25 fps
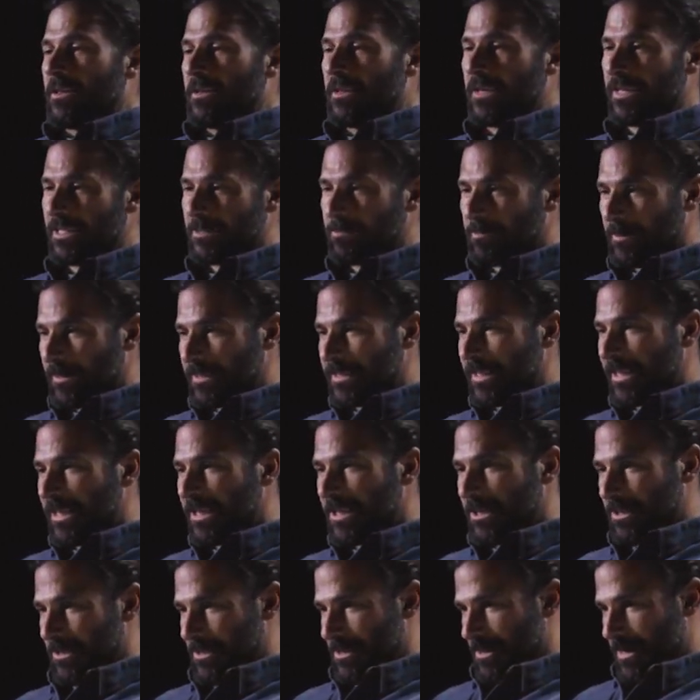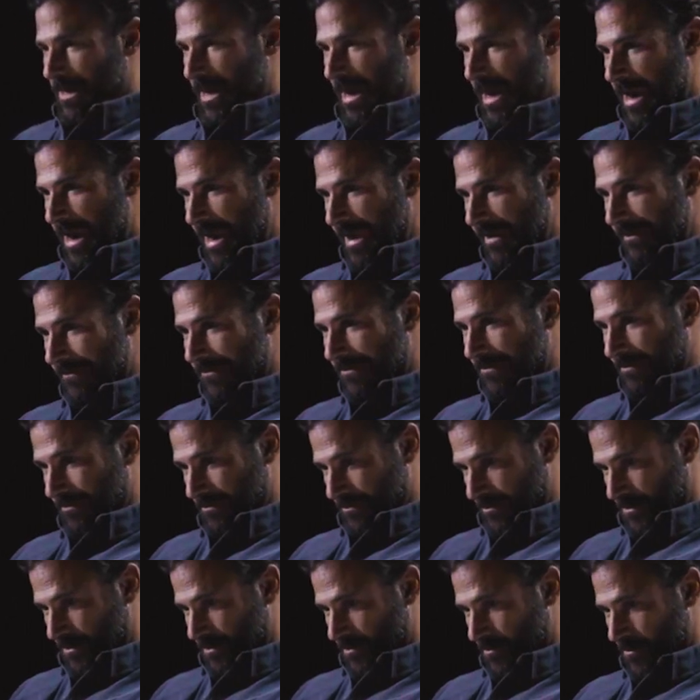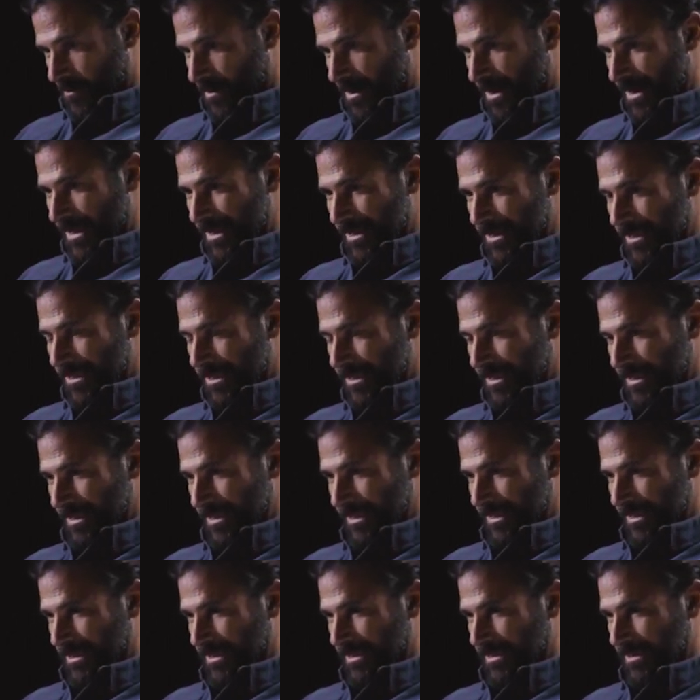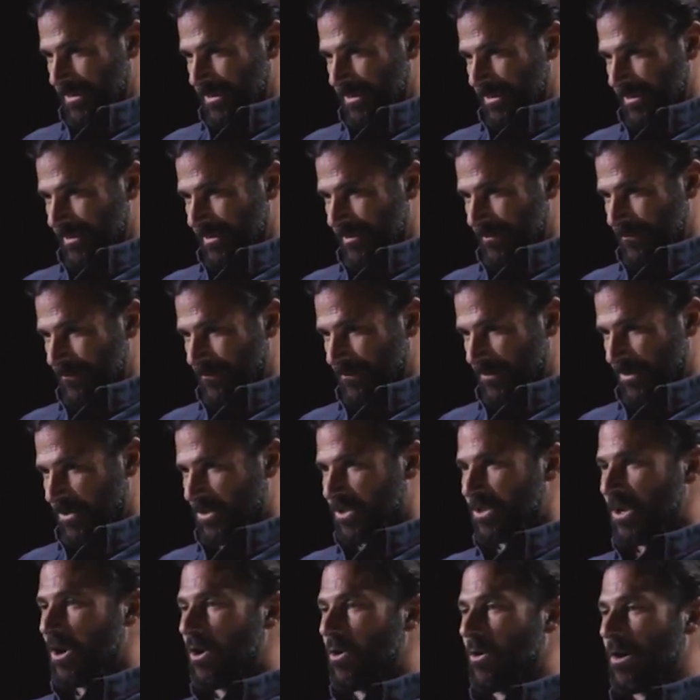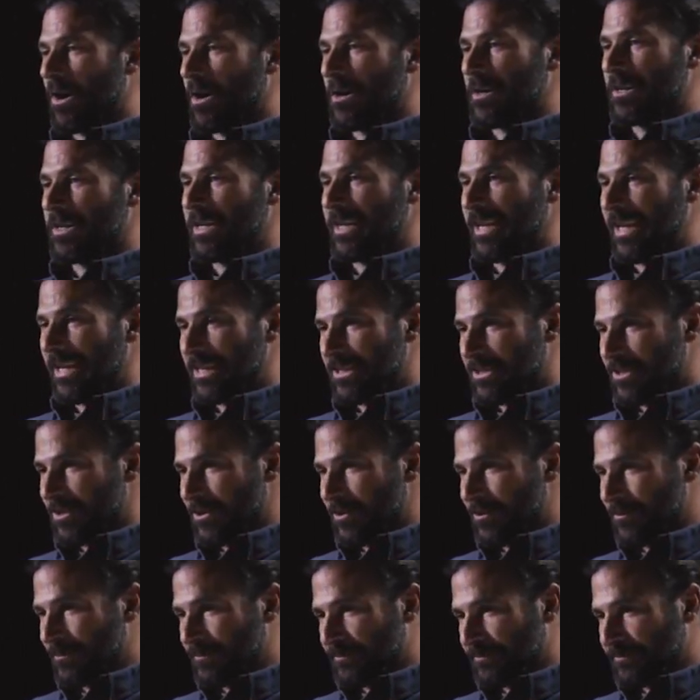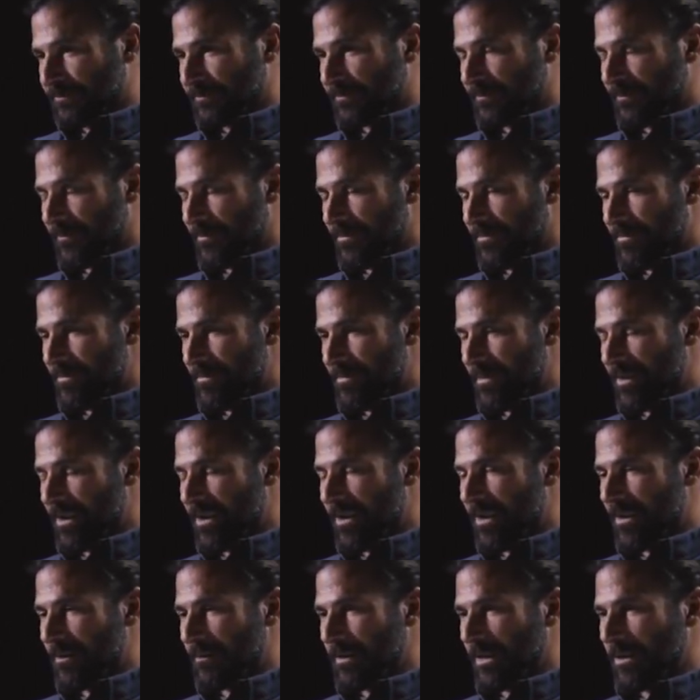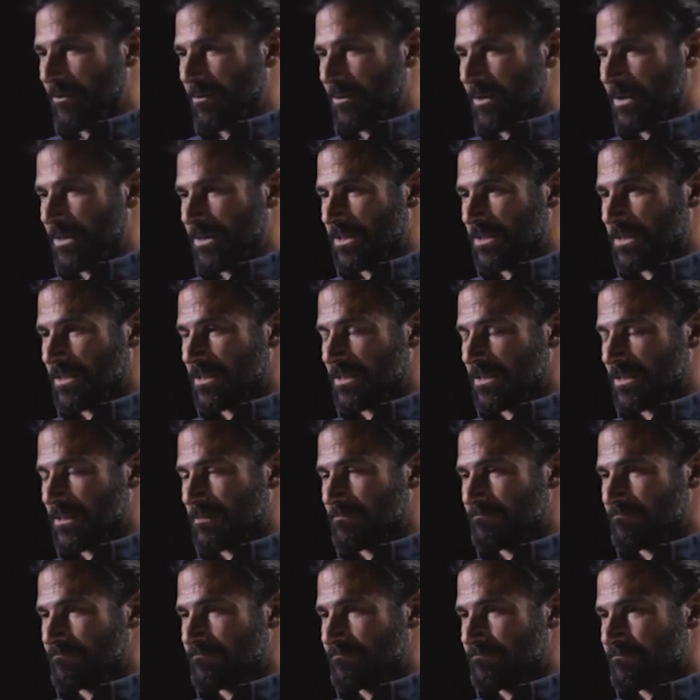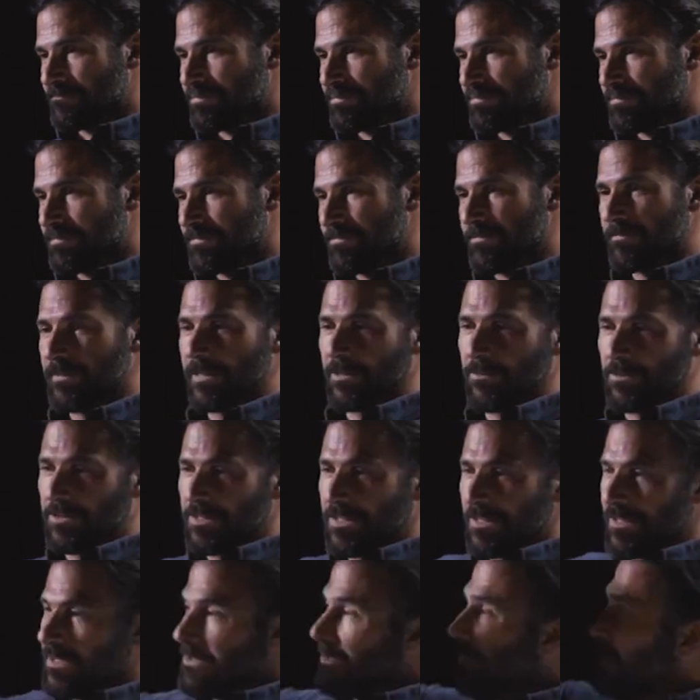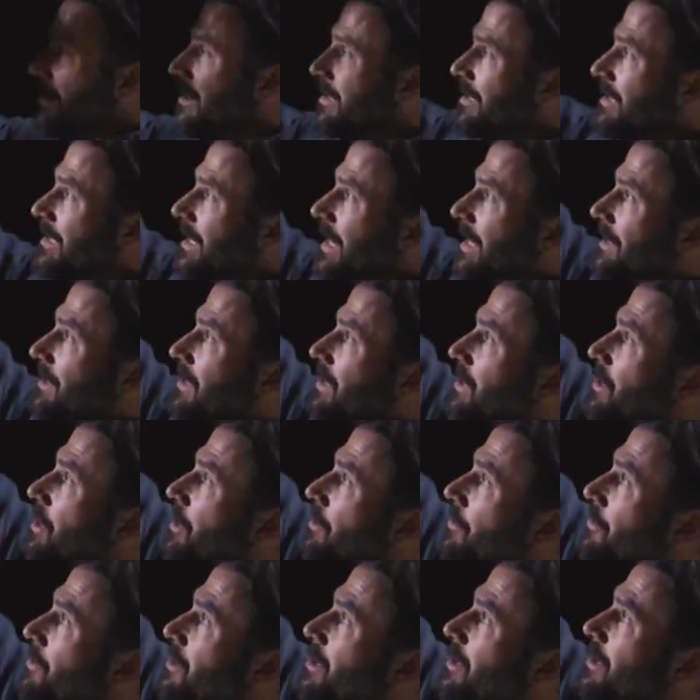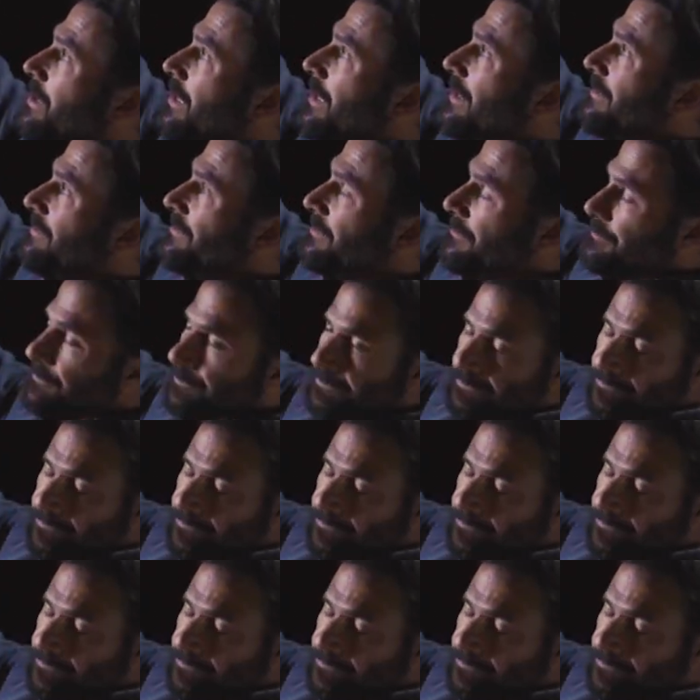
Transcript: This particular hive was so hard to get to. Um, it was it was alongside this huge cliff.